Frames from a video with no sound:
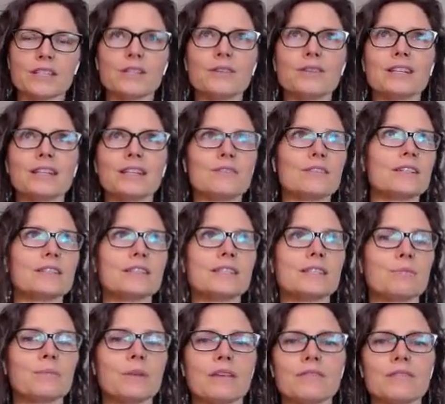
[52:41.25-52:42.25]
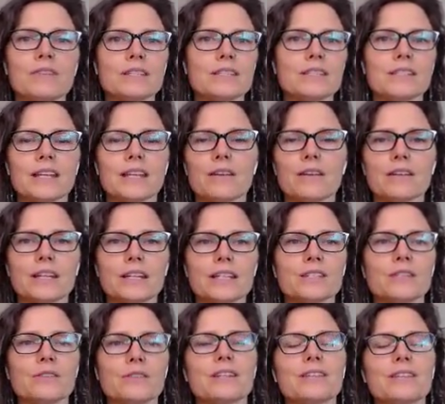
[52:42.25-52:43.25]
You can even, some ovens
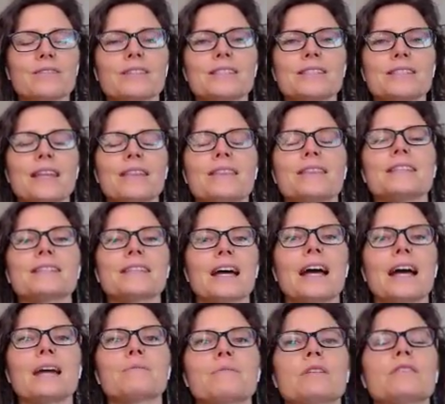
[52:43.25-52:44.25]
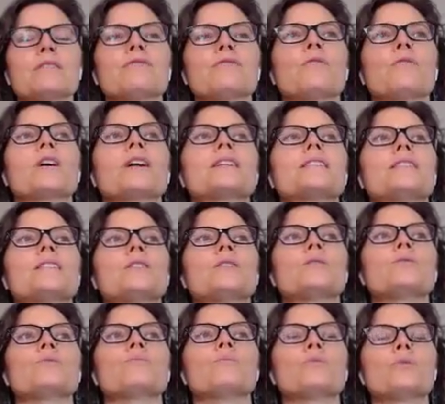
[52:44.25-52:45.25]
nowadays, you can even set the timer for it
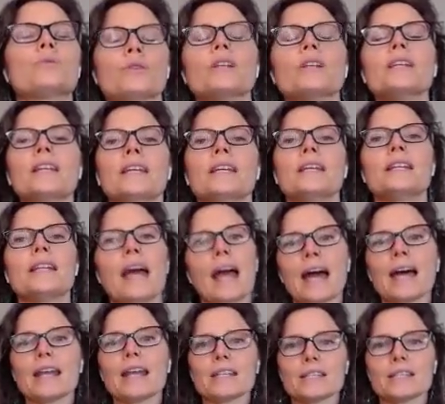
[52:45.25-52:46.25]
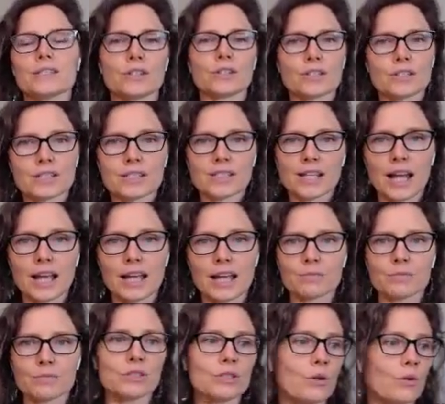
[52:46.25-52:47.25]
to preheat at a certain
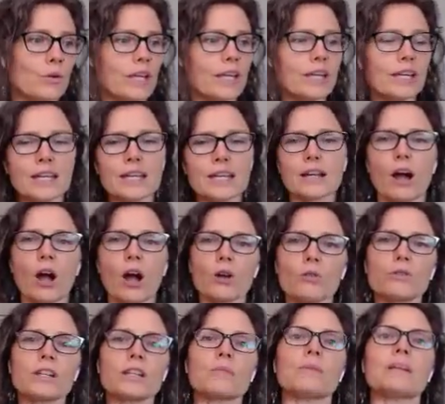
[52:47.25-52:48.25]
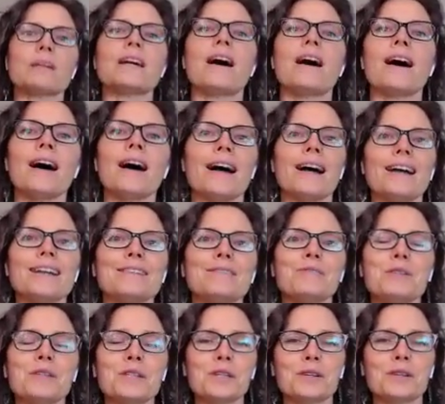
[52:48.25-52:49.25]
time. So it could already be hot
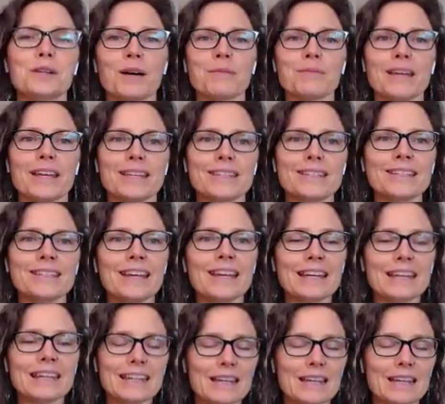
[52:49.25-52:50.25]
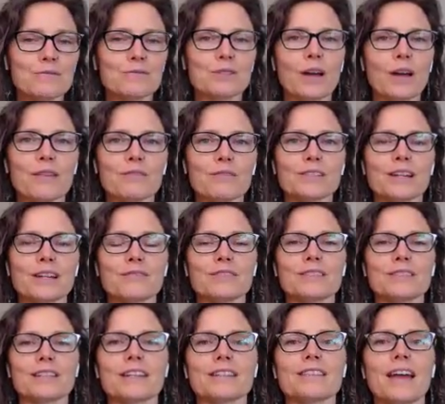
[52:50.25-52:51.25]
when you come in, if you have an
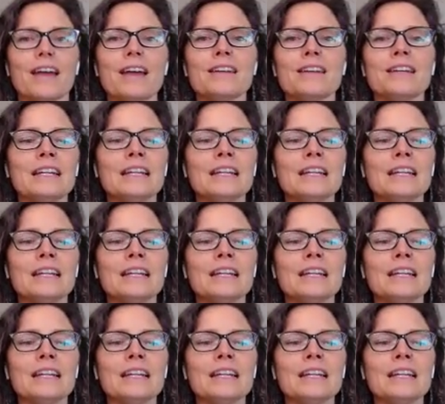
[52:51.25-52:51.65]
oven like that.